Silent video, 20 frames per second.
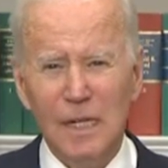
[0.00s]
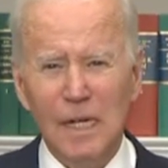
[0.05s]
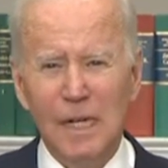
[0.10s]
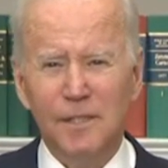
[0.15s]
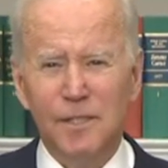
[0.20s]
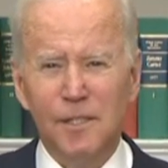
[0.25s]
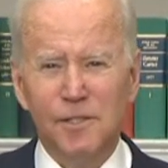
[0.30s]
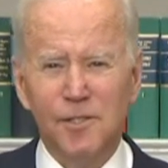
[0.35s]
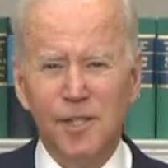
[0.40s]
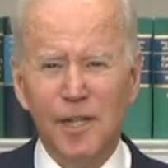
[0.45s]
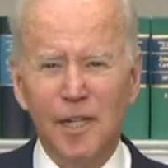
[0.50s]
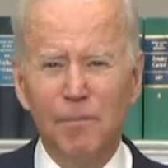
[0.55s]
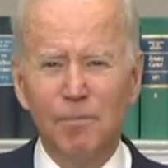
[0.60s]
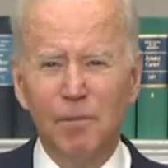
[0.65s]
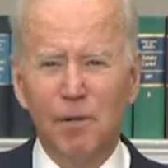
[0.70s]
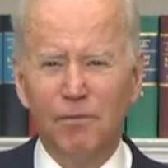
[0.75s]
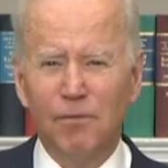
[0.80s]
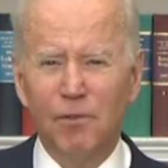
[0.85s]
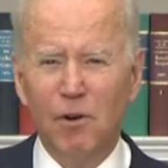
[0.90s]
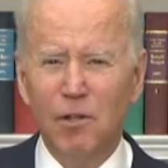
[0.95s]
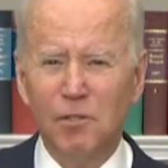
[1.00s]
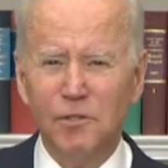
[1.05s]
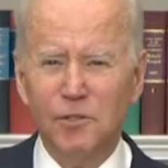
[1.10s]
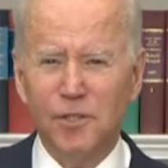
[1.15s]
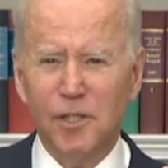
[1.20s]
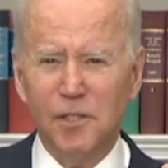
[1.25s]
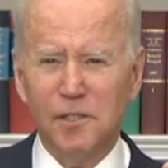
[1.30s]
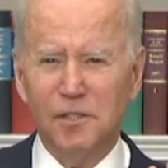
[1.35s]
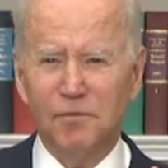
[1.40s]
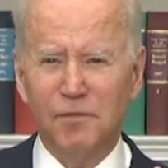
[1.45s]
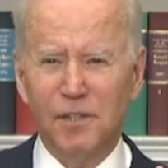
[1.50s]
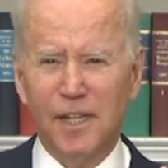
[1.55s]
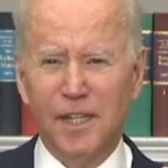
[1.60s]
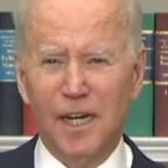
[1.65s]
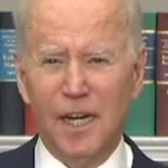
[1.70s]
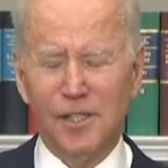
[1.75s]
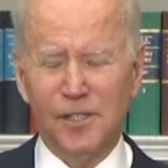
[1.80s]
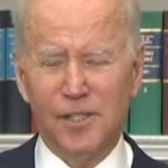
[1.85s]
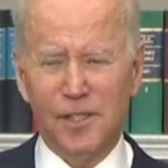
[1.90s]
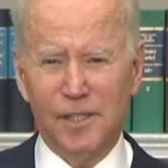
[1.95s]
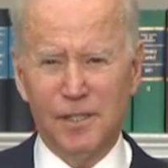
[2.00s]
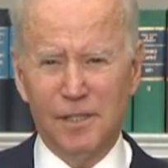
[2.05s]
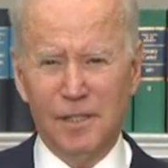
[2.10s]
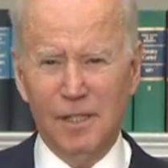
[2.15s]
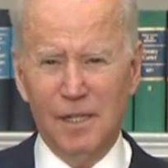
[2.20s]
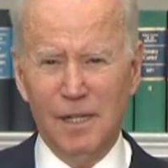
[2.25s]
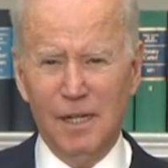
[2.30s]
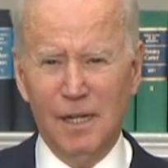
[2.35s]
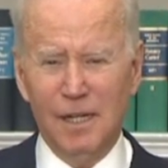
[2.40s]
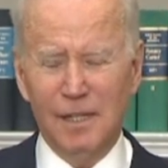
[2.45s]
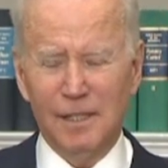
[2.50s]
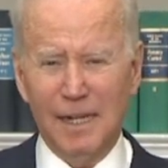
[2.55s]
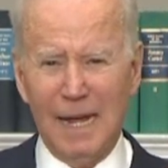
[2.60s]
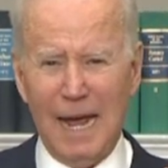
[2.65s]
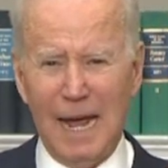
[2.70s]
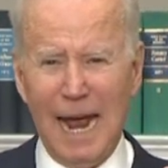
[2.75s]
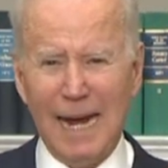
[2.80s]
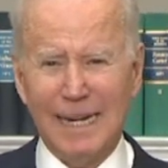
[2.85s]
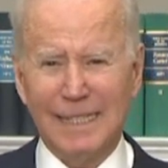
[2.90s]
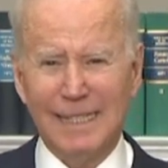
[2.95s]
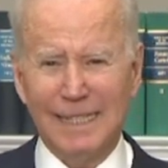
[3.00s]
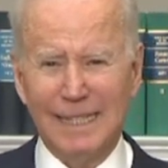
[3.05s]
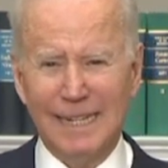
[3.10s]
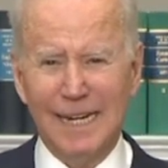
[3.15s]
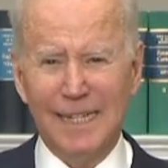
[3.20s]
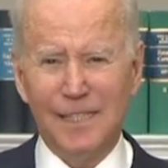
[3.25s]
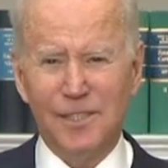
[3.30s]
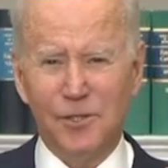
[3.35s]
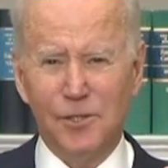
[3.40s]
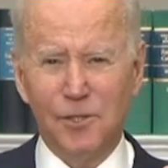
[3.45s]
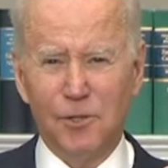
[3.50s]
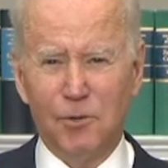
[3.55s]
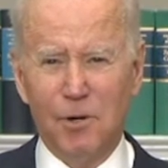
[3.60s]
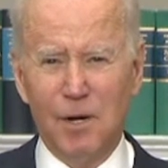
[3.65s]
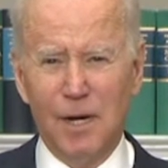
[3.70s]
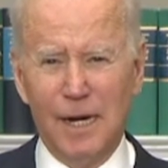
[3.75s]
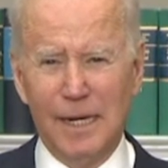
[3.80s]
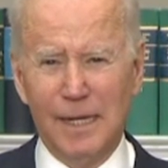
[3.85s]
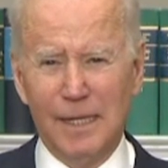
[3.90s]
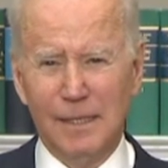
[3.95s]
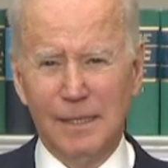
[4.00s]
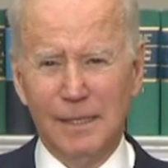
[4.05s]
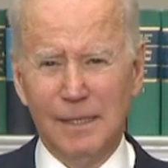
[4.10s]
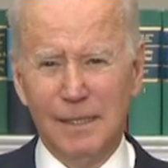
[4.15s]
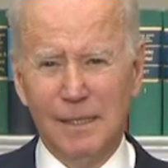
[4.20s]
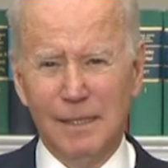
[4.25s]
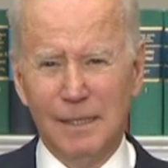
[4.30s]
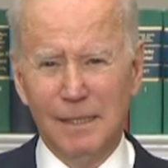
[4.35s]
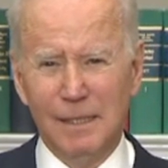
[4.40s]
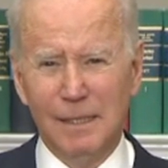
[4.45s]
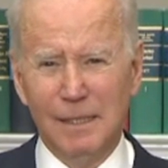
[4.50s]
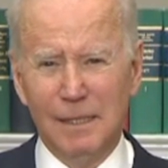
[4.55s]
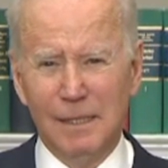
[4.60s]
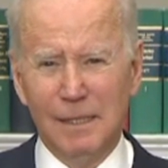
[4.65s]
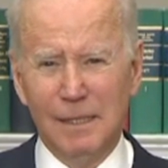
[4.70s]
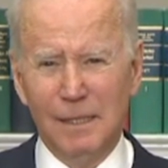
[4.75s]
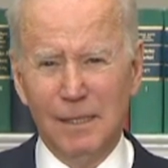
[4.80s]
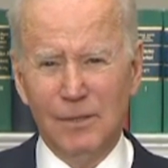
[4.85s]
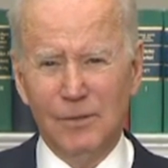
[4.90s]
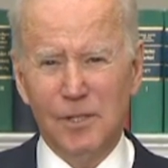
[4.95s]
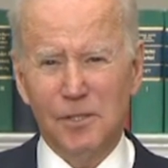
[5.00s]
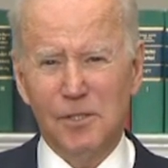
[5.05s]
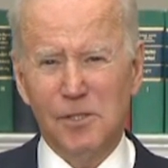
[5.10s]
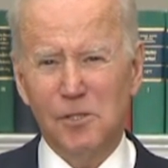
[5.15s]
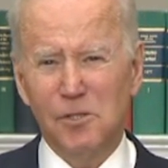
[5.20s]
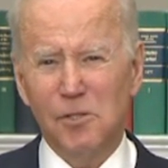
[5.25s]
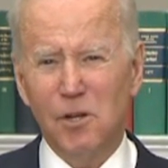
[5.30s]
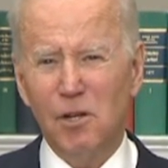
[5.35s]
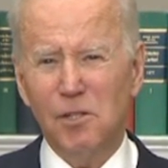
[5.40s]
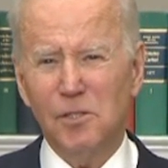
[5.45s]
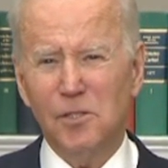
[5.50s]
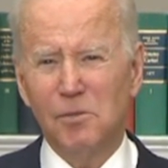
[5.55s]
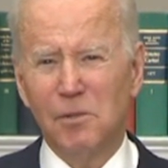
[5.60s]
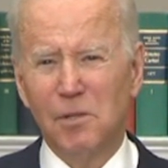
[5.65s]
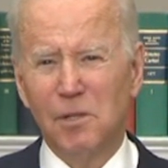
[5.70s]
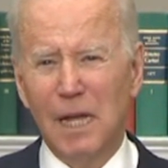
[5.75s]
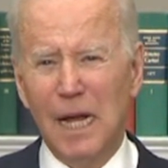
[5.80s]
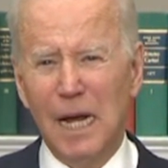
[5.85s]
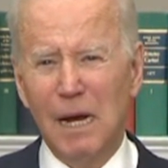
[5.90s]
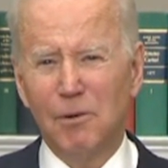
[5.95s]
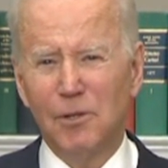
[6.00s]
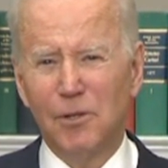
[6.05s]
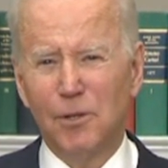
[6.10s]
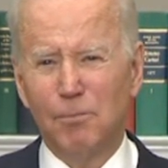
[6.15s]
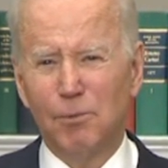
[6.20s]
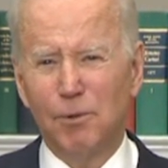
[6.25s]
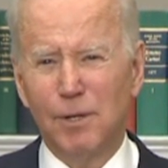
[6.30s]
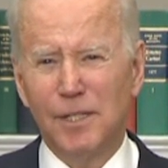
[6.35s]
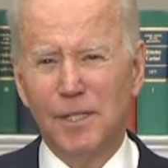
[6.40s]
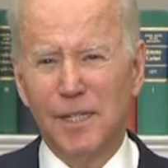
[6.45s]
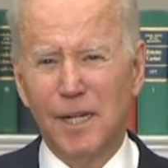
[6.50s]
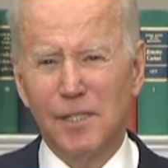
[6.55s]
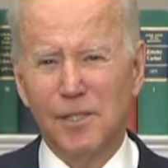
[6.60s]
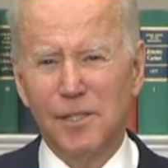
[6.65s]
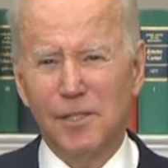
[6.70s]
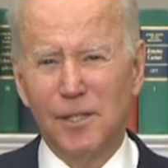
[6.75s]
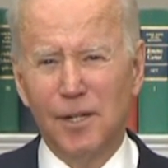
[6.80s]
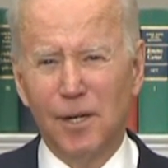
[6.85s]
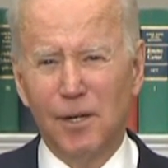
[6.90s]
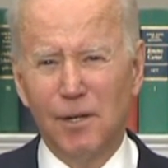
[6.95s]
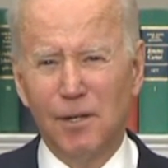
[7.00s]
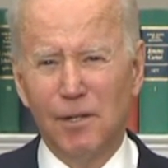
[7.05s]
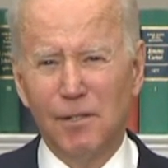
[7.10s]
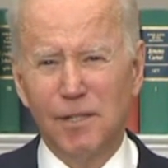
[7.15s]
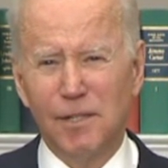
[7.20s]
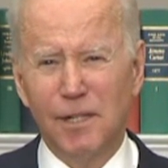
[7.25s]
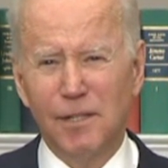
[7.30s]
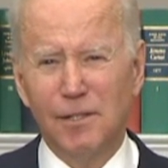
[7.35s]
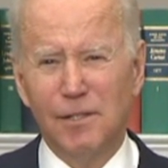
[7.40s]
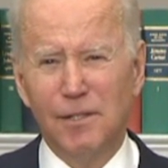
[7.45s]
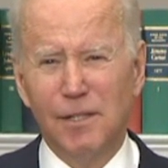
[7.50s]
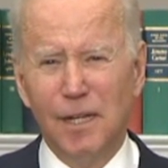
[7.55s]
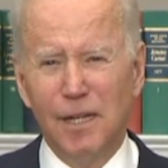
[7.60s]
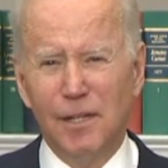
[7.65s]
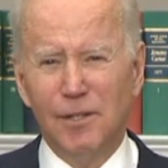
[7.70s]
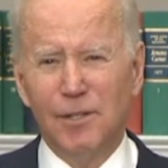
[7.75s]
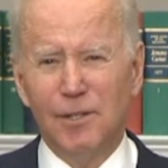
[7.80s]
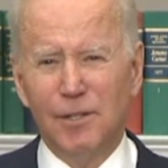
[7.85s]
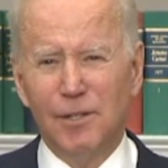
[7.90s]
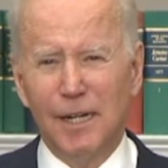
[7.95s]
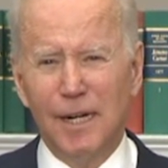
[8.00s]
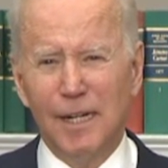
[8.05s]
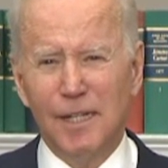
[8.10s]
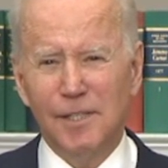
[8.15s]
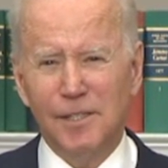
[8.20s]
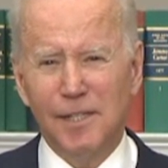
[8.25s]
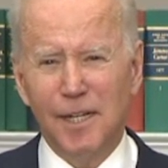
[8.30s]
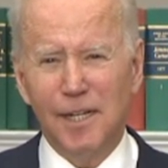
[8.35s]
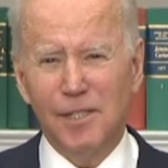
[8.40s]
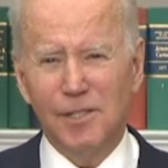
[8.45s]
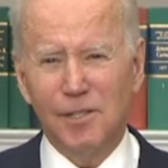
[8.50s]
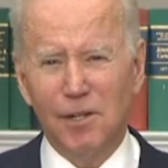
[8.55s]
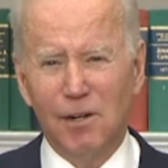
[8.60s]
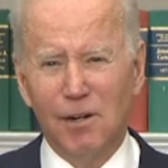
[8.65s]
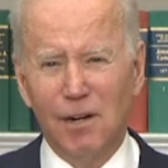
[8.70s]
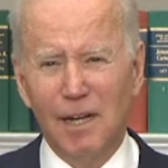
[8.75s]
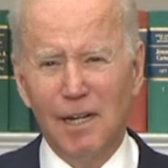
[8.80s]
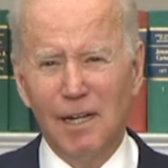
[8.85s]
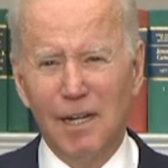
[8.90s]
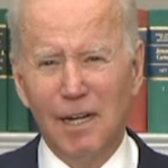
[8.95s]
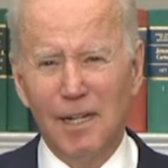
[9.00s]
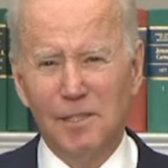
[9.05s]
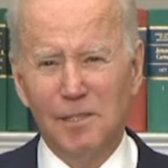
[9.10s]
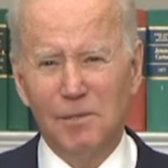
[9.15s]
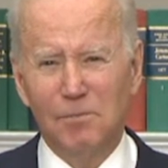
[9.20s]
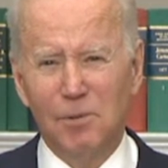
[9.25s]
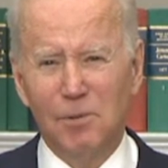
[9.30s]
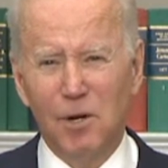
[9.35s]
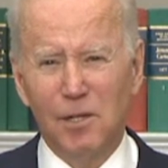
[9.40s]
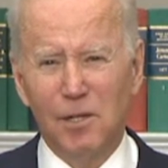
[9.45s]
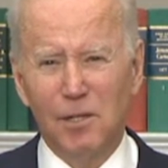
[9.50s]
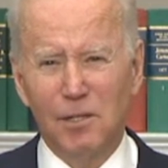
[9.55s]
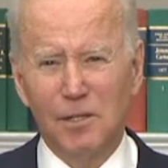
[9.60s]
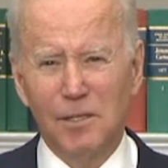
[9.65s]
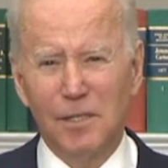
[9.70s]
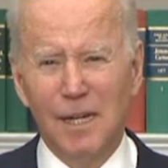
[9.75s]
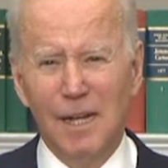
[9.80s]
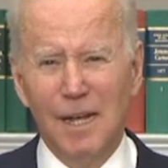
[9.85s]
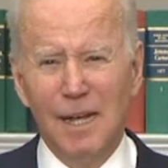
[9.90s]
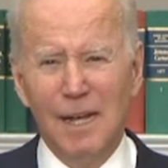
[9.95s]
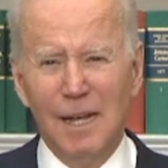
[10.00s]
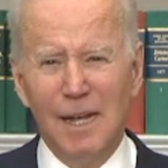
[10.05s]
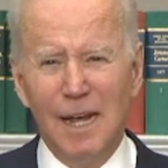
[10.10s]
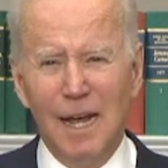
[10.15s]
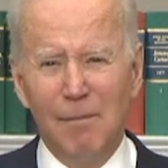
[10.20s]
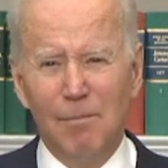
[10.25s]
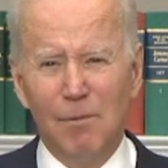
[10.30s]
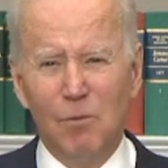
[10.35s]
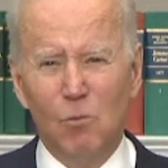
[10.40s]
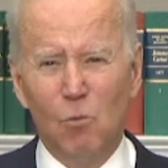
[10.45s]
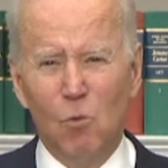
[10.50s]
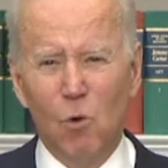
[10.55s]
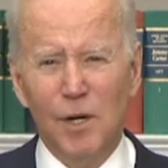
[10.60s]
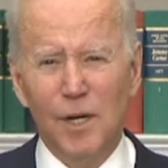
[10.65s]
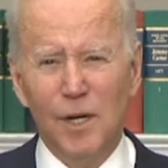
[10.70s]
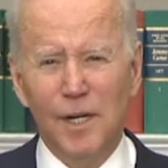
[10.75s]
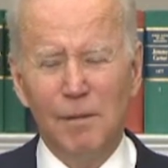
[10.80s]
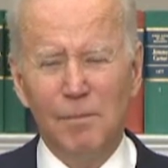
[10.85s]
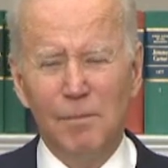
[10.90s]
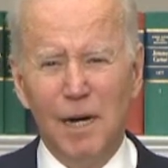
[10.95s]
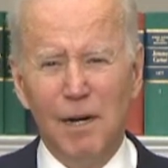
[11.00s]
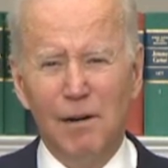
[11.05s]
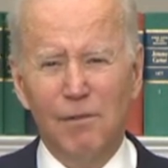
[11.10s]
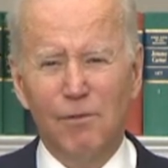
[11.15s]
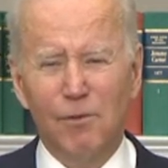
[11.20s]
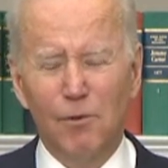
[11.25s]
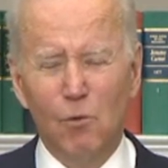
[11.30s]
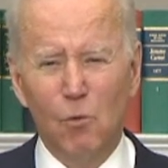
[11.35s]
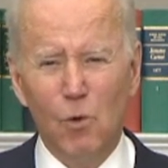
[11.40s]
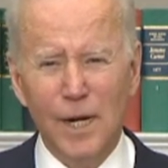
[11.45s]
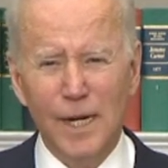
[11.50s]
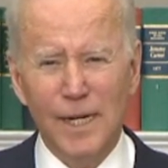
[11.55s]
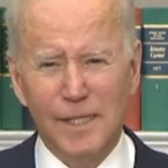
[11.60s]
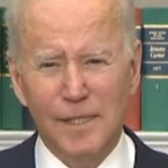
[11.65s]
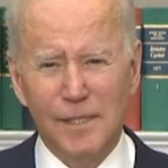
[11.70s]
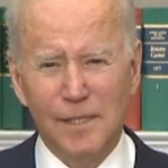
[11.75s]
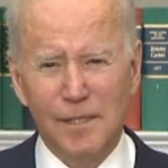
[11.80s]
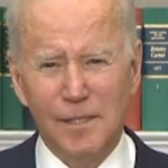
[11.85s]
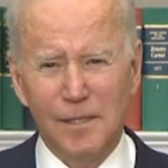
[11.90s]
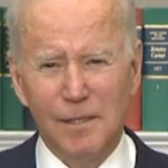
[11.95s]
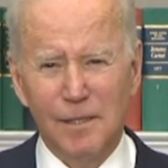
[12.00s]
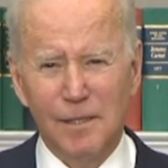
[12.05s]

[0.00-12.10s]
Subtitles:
to set up a false justification to act against Ukraine. This is also in line with the pretext scenarios that the United States and our allies and partners have been warning about for weeks.